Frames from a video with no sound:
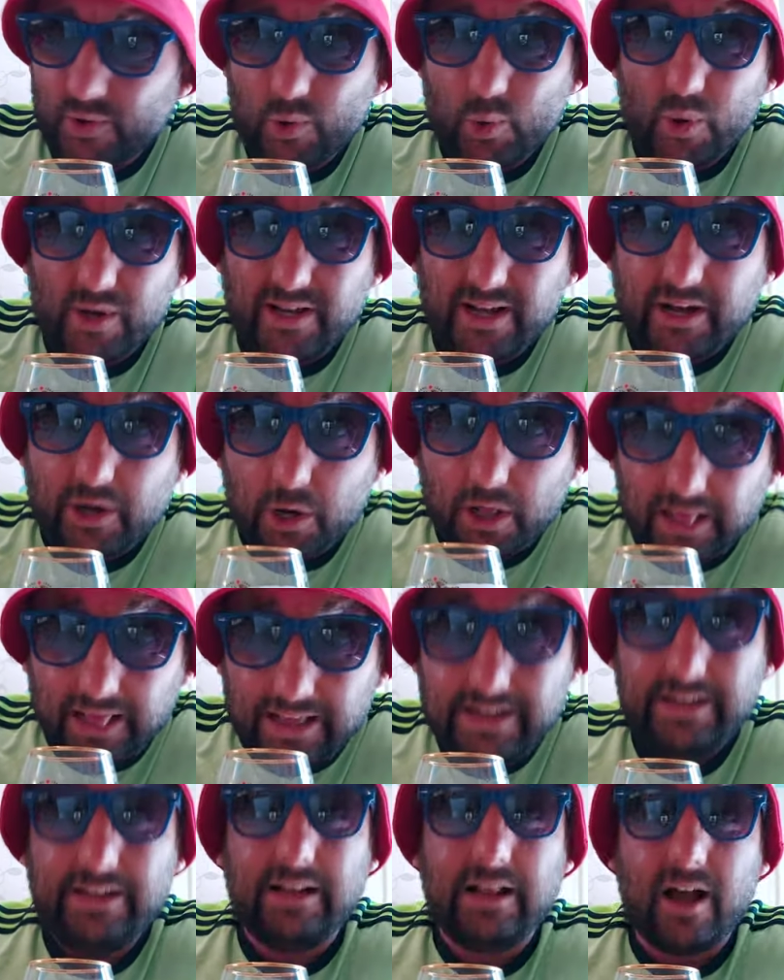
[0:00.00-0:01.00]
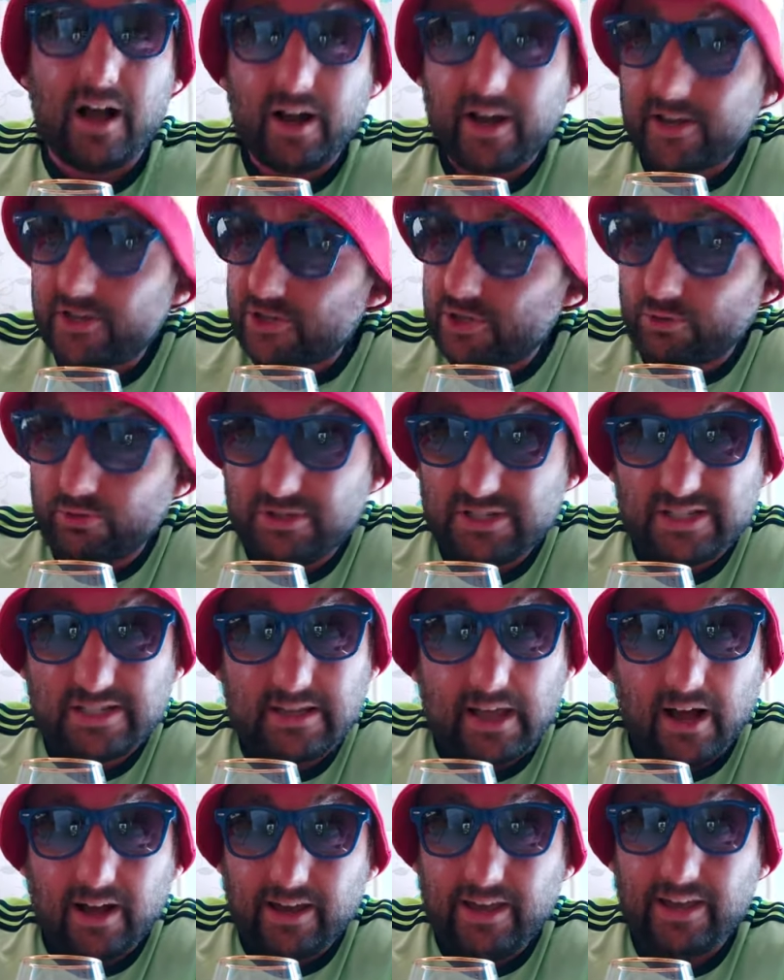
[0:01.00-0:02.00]
quite a clean lager. It's no
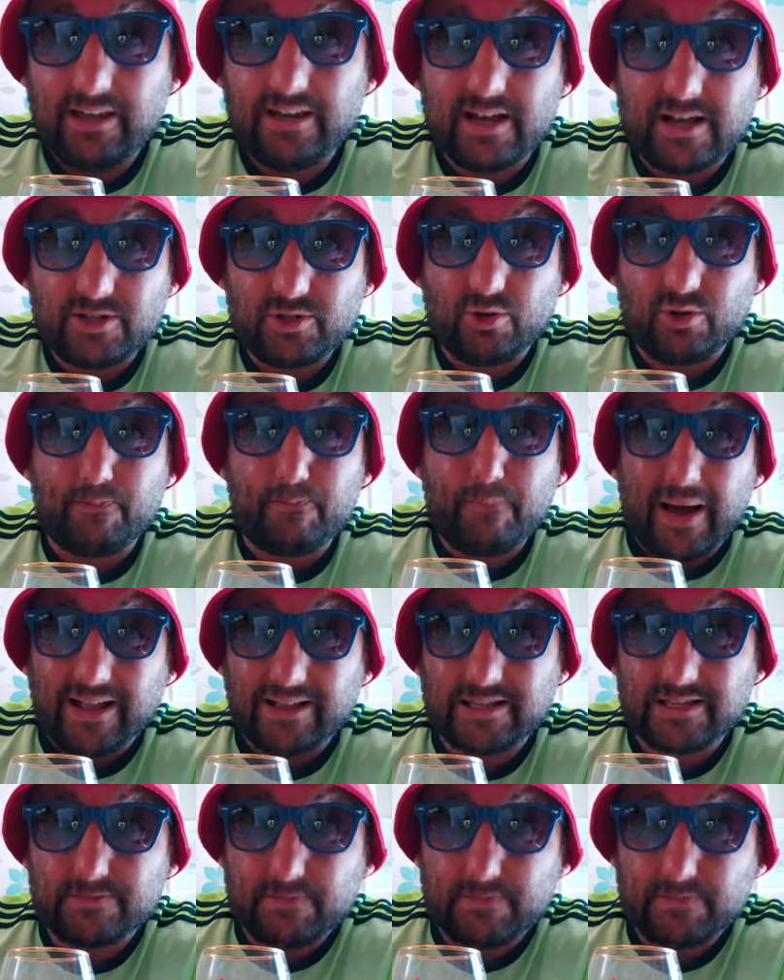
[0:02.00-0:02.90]
skunkiness or bad